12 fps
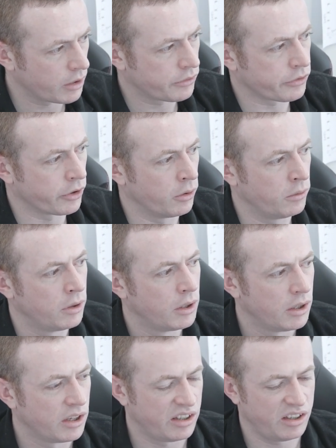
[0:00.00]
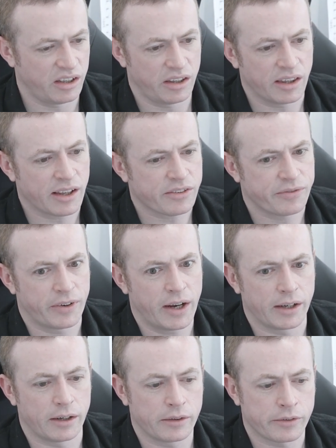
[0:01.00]
so it, that's
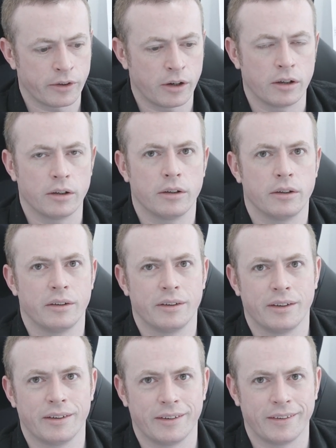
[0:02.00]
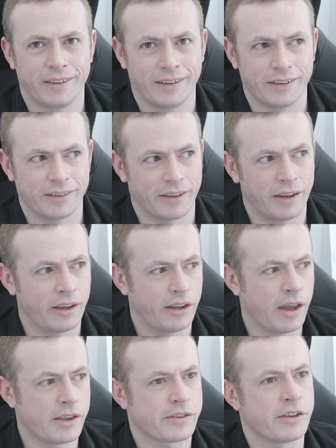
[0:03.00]
fine. It's not. It, it,
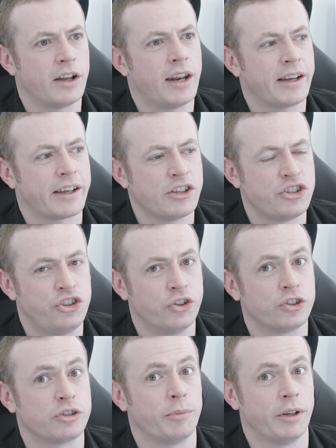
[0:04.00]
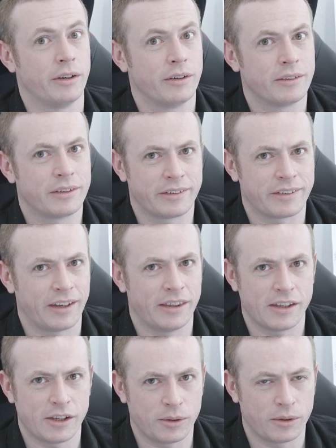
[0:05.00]
it's not like a judgment to say
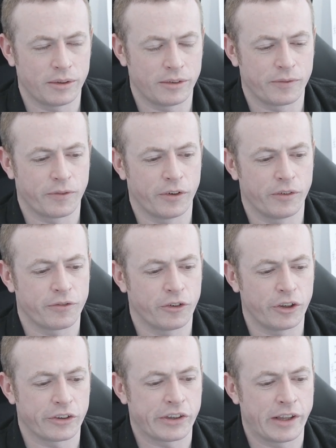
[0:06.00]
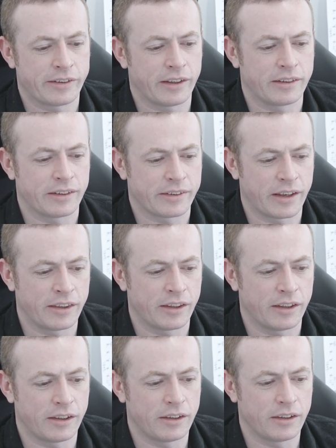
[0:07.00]
that you. For, for your sensei to say
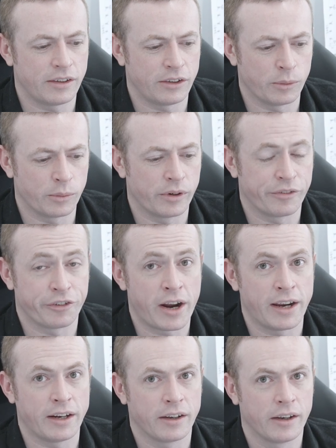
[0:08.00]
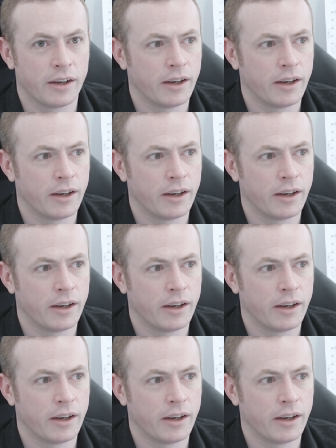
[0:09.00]
that you were afraid.